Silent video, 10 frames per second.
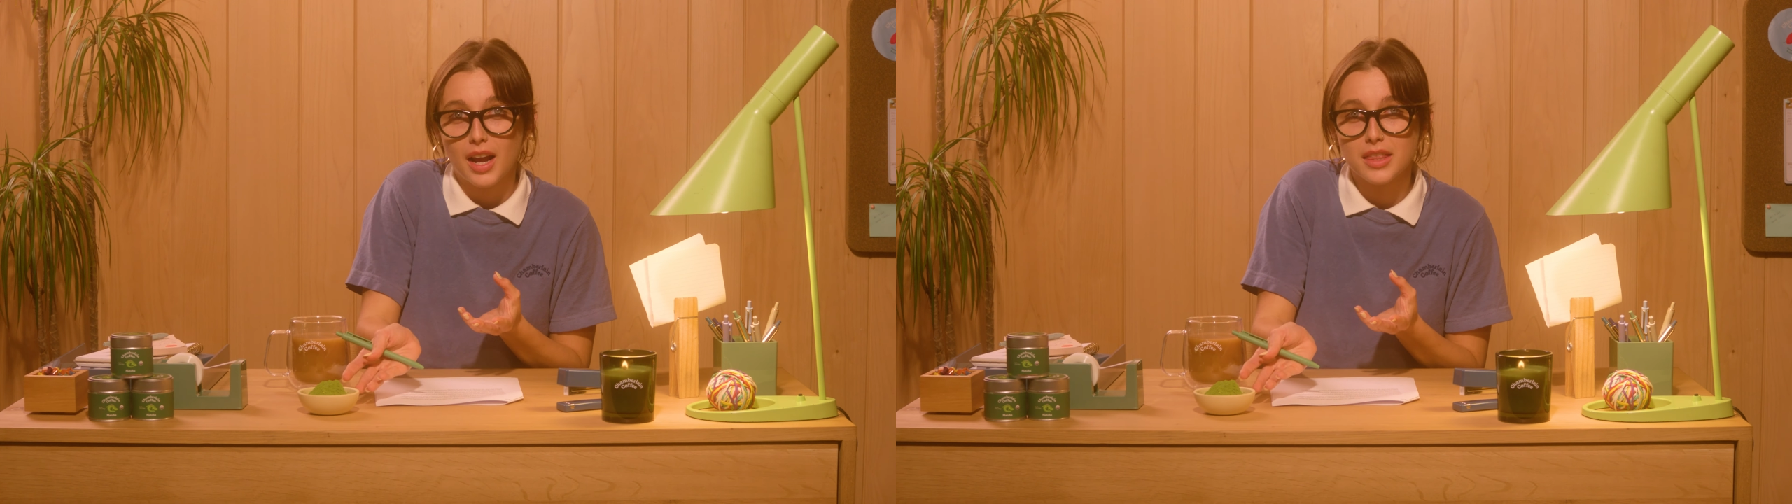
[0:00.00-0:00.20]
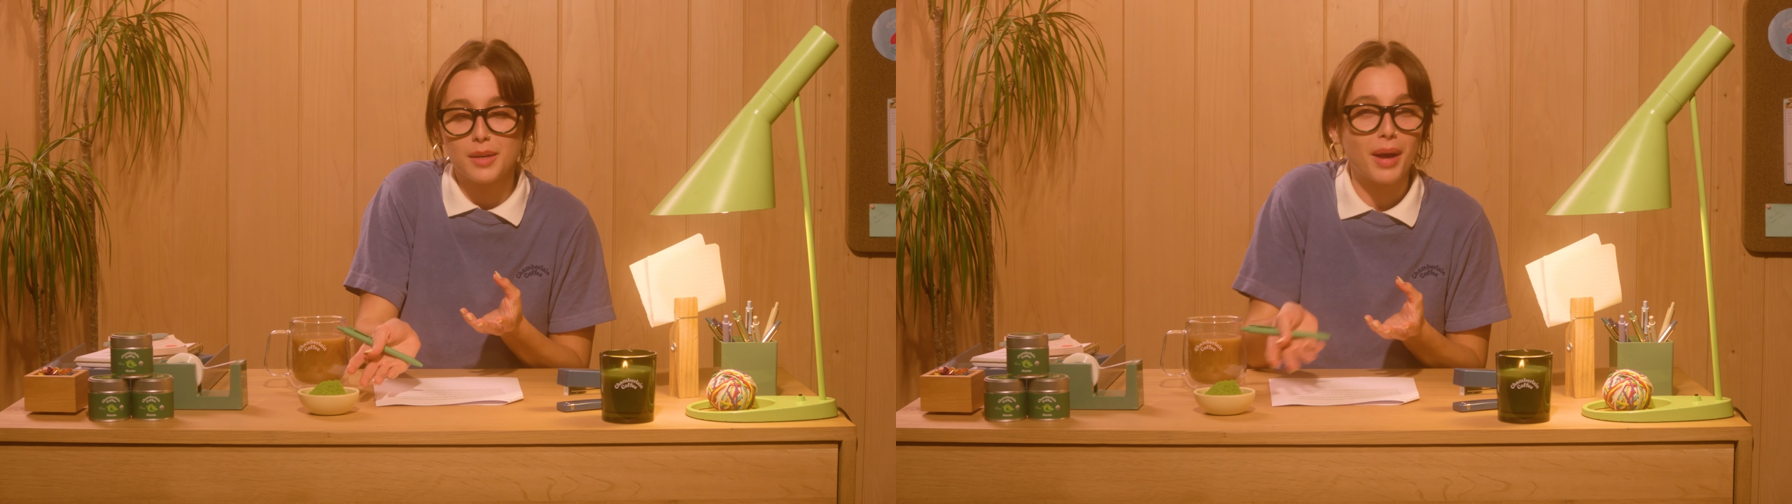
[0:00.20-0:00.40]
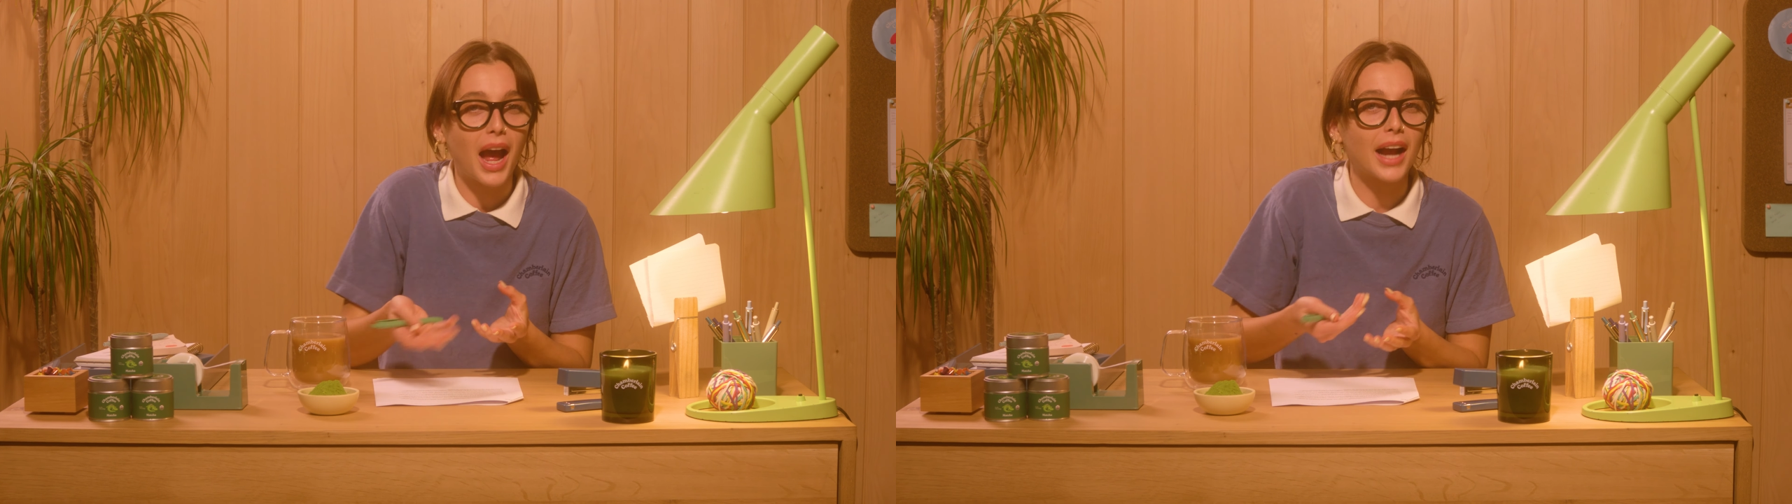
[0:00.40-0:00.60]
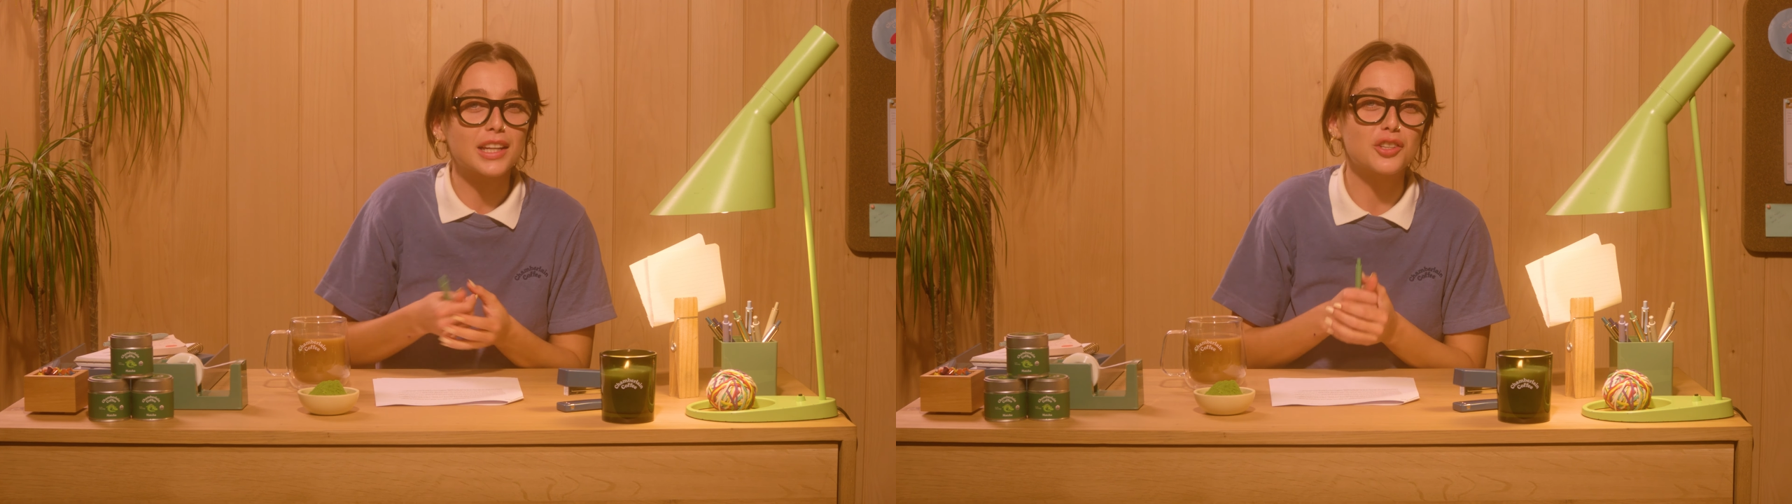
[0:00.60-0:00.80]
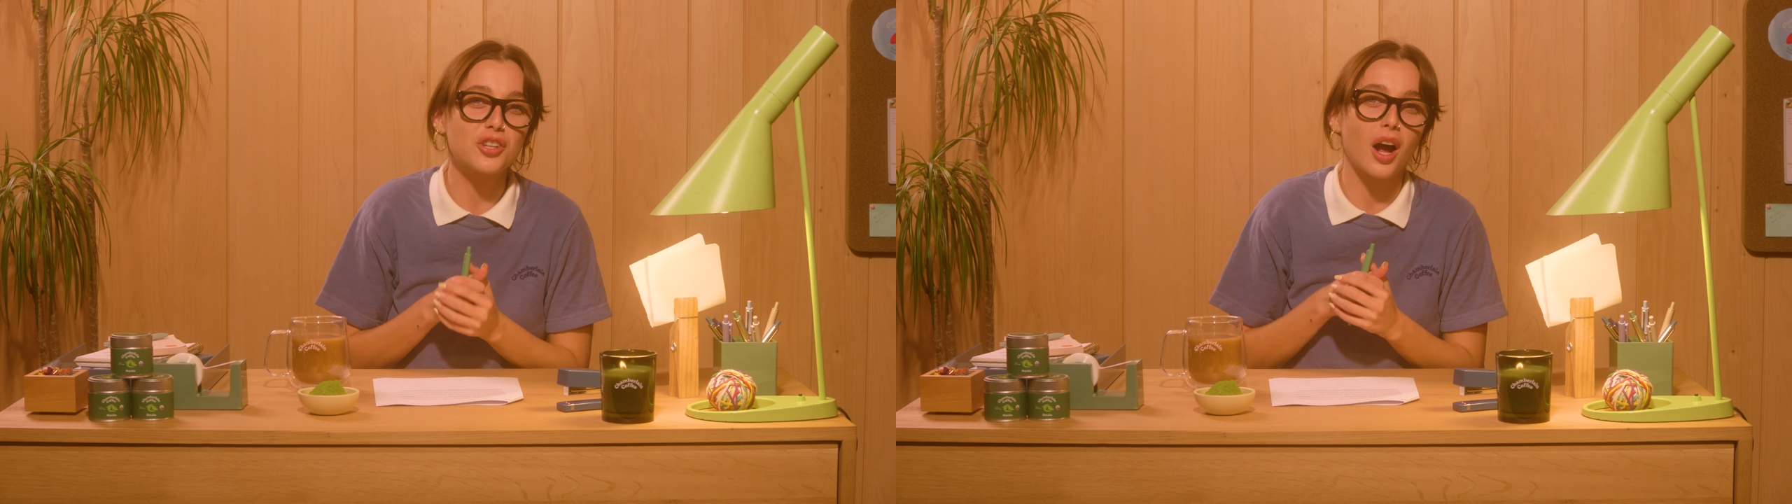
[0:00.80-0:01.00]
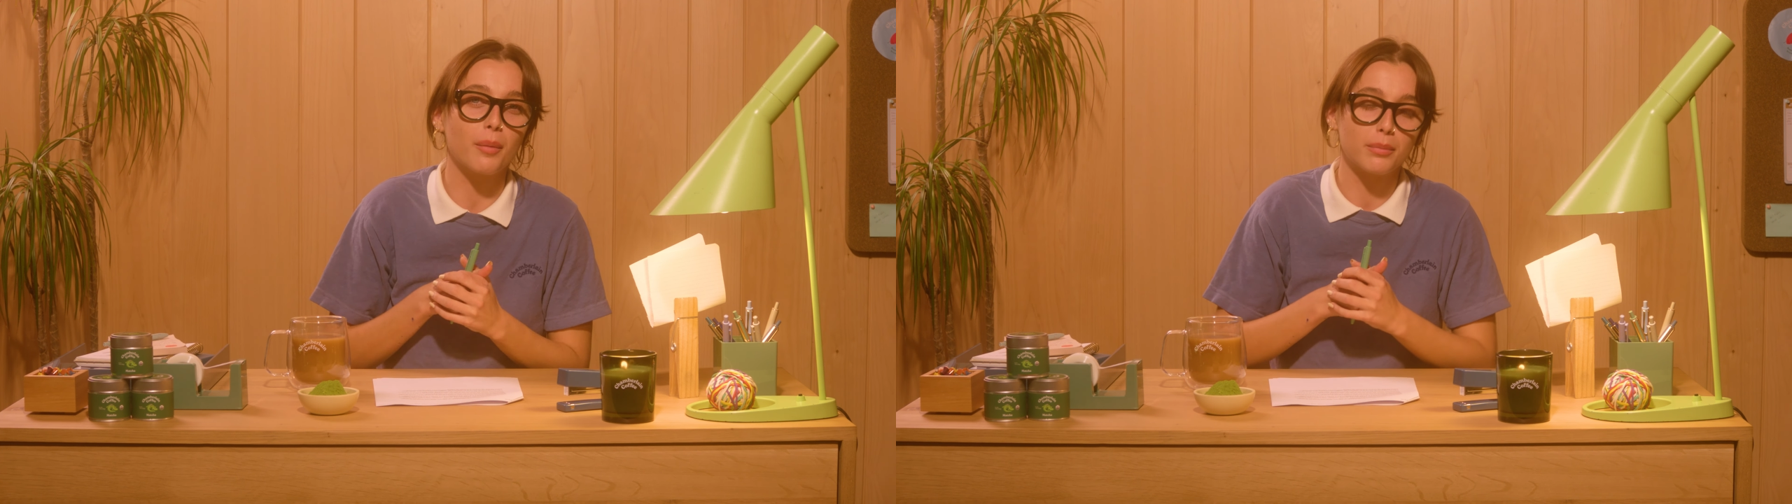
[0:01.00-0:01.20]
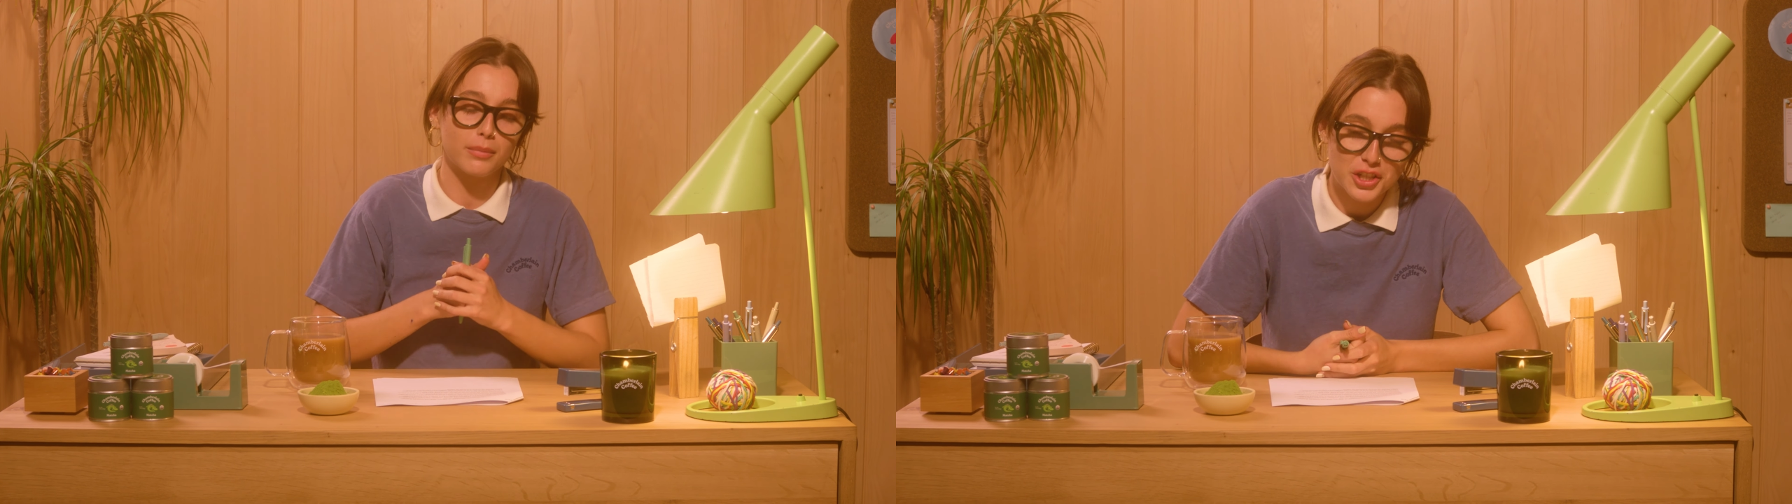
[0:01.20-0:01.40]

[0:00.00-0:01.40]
and then packaged up